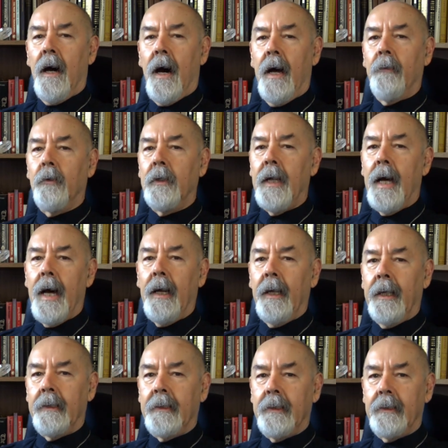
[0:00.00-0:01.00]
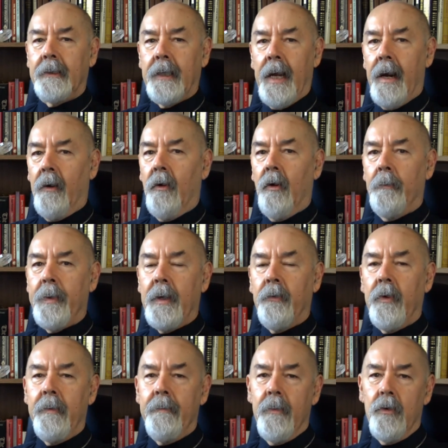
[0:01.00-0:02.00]
"I will not let this arrow be
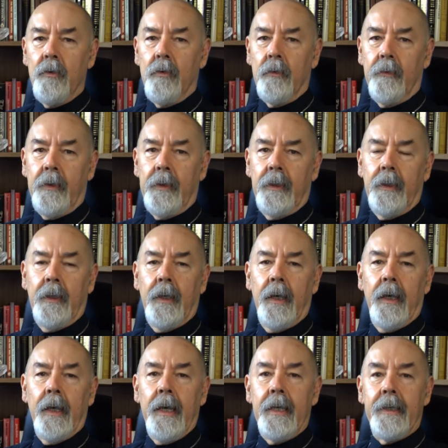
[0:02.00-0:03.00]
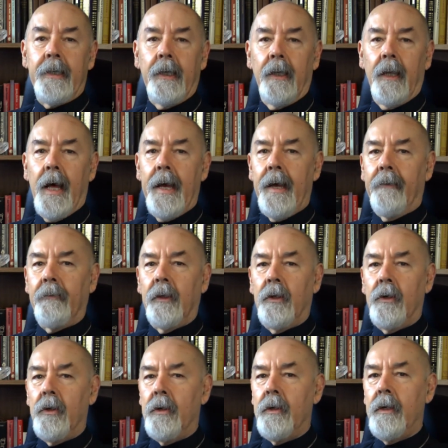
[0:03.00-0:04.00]
removed until I have
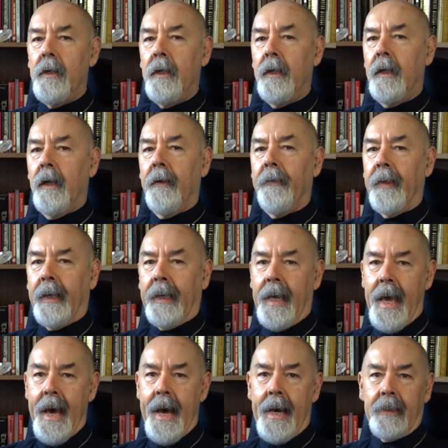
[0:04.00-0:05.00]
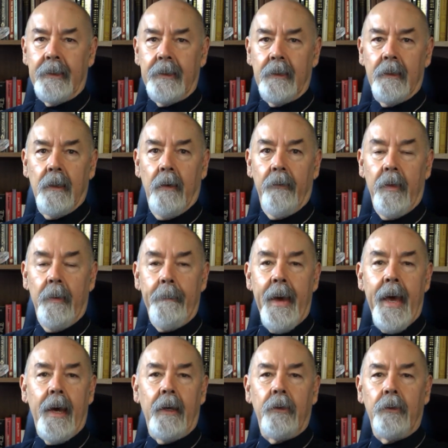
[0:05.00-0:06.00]
learned the caste of the
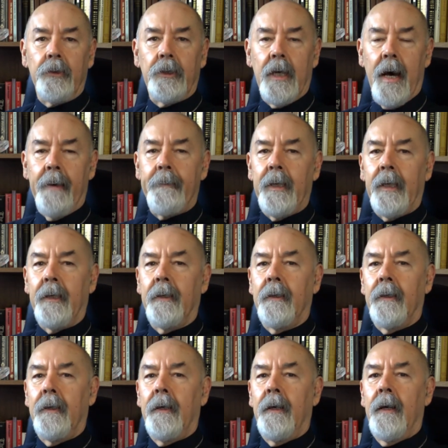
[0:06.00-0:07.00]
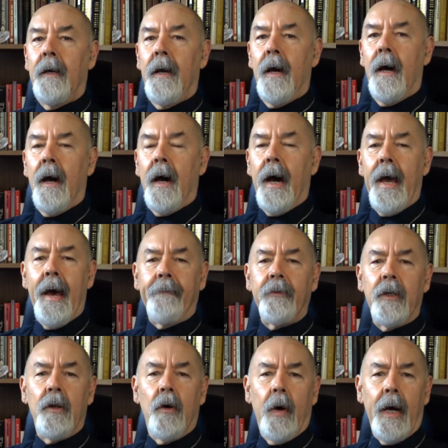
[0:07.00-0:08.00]
man who shot me. I have
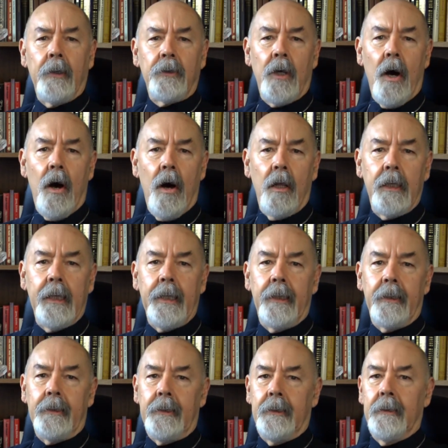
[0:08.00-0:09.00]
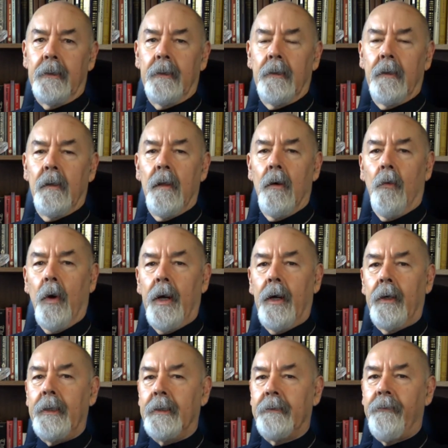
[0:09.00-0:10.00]
to know how tall he is,
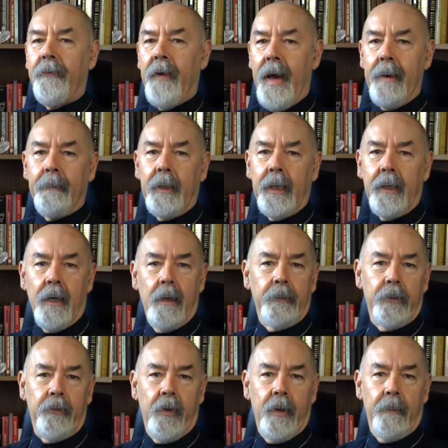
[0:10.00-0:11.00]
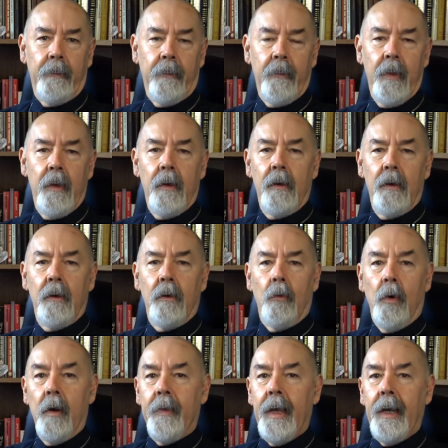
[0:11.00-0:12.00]
where his family comes from,
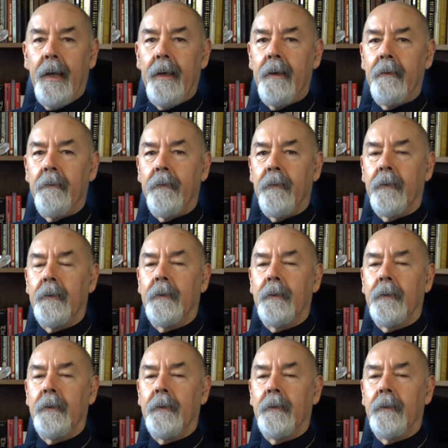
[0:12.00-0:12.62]
where they live,